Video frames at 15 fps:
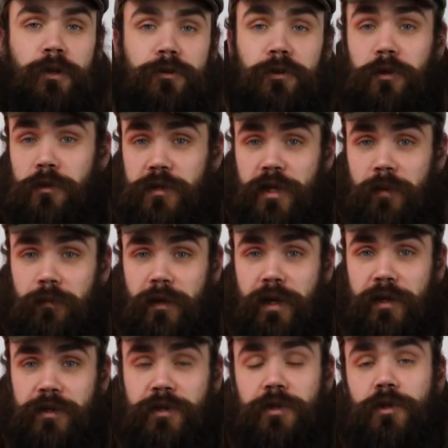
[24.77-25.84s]
To use
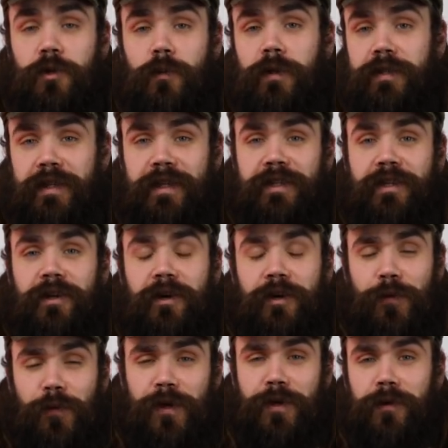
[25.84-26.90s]
templates you will need an
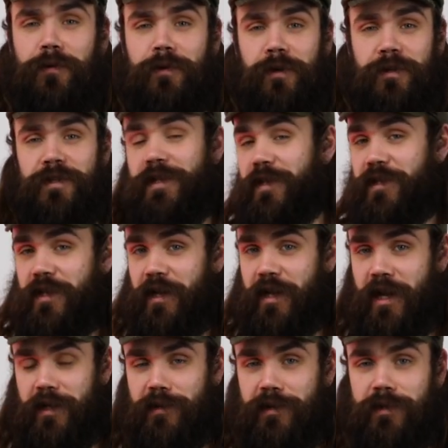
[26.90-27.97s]
arduino.cc
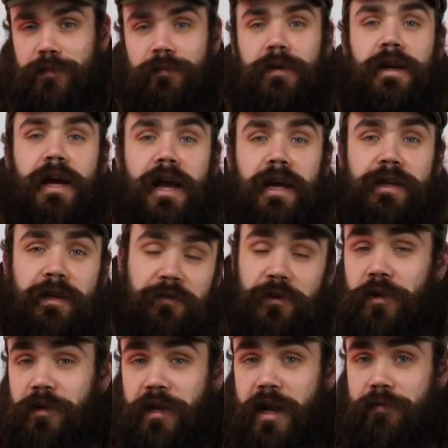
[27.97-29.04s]
account and if you
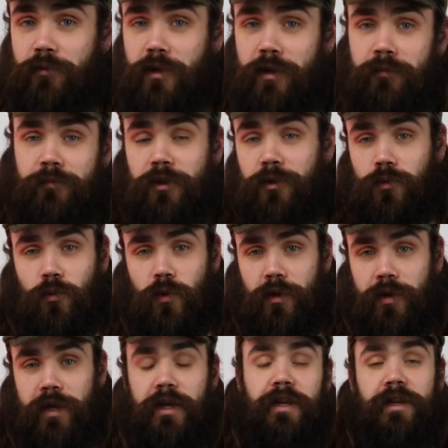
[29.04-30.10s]
don't have one, don't
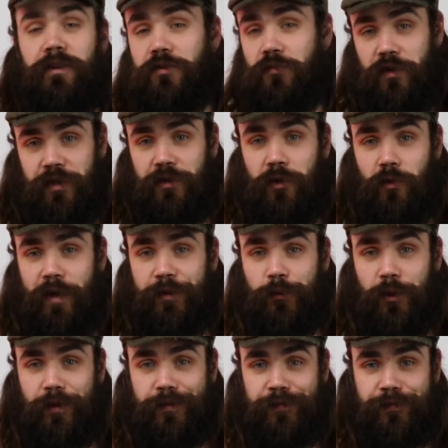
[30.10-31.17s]
worry, it is free to create one.